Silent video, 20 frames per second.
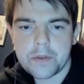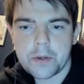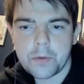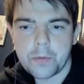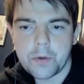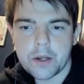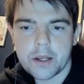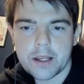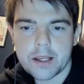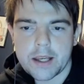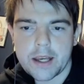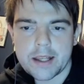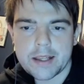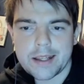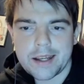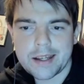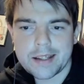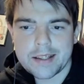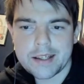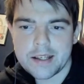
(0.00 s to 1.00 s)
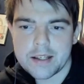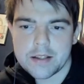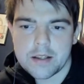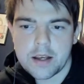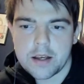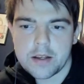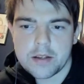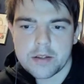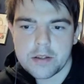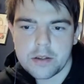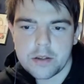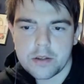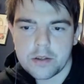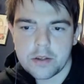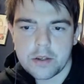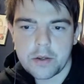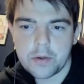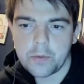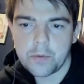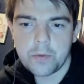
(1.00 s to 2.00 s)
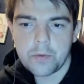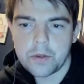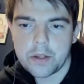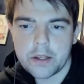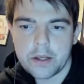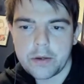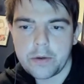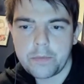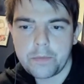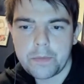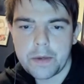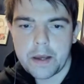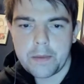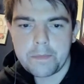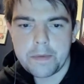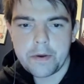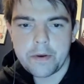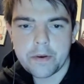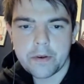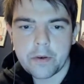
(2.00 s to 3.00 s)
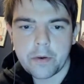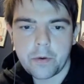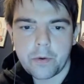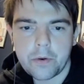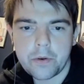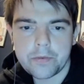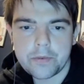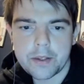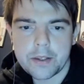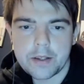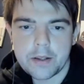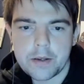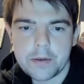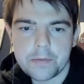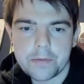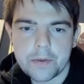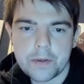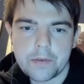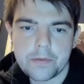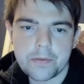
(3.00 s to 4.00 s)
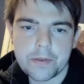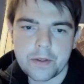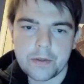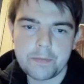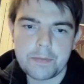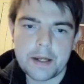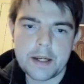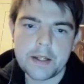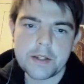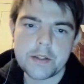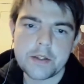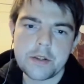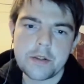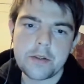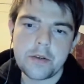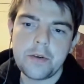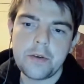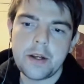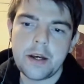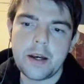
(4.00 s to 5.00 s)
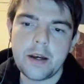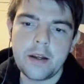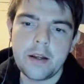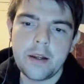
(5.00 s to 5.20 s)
You wouldn't get that these days. It'd be a miracle if you managed to do that.